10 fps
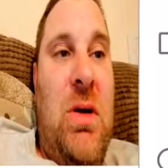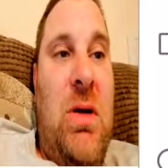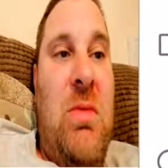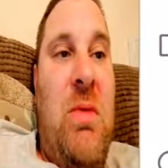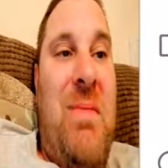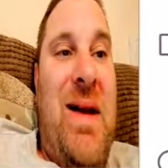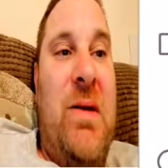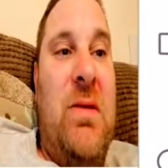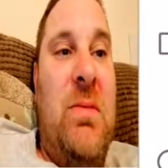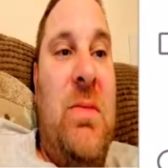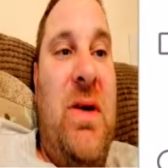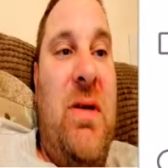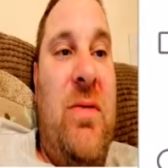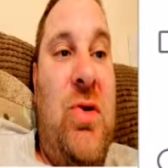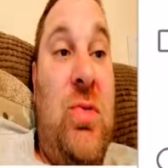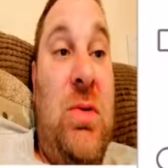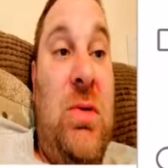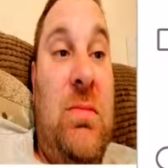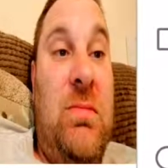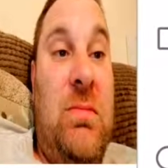I'm a man. I'm an individual.
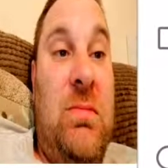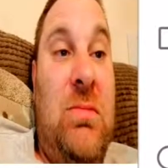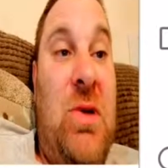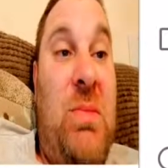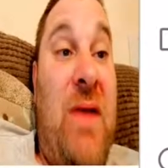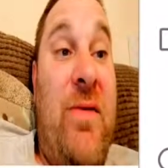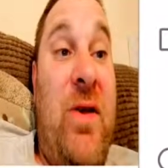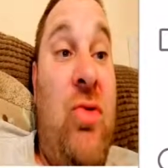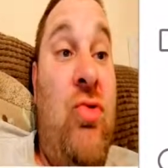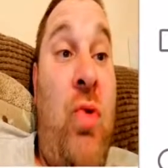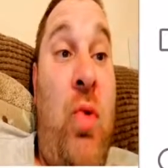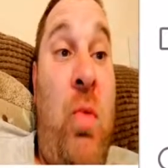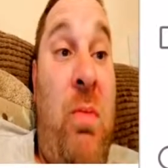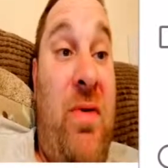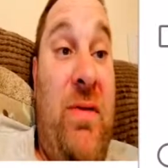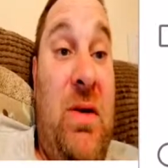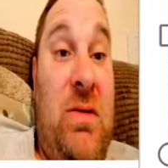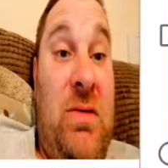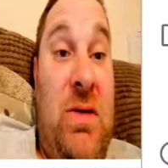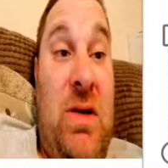I'm not part of any group or anything
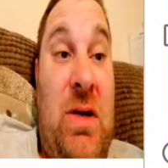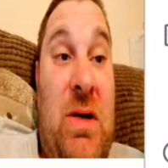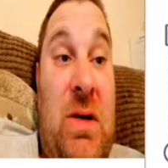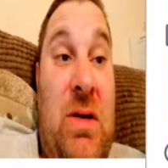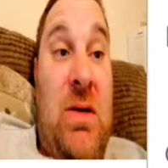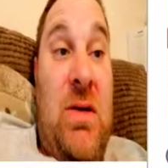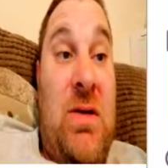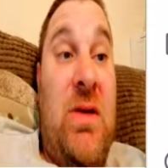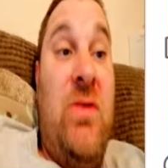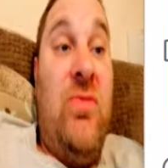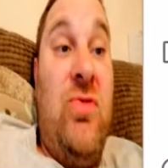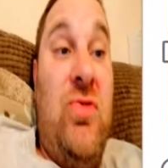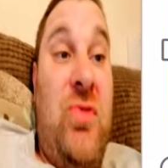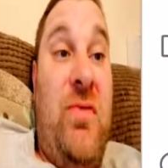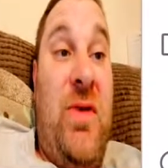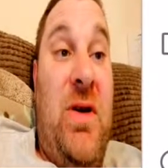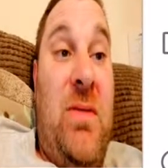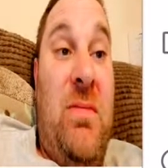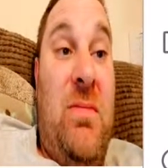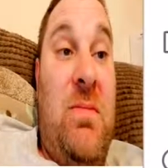else. Stand on your own 2 feet.
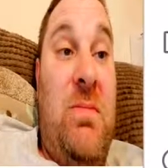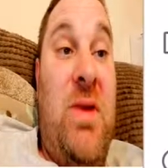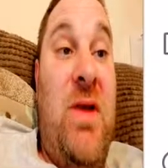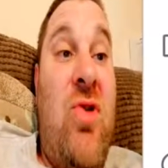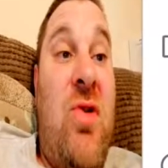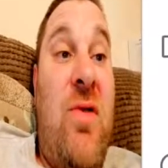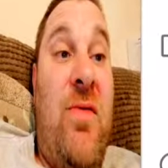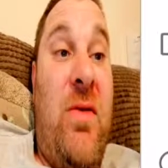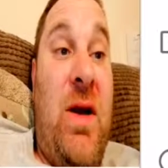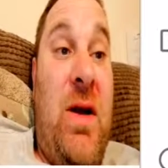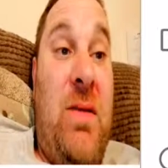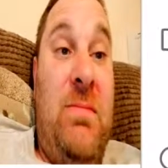Be your own authority.